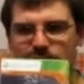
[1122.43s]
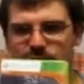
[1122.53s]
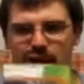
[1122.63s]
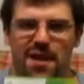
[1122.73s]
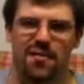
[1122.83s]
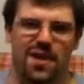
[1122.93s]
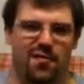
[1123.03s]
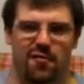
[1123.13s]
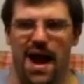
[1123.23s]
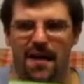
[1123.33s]
flickering
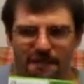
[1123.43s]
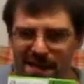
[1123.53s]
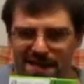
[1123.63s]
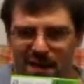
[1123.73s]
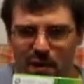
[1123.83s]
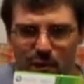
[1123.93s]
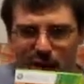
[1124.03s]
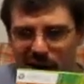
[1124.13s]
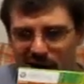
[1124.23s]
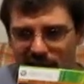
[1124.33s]
graphics on
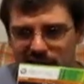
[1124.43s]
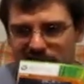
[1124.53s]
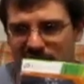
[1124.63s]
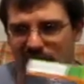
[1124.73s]
walls.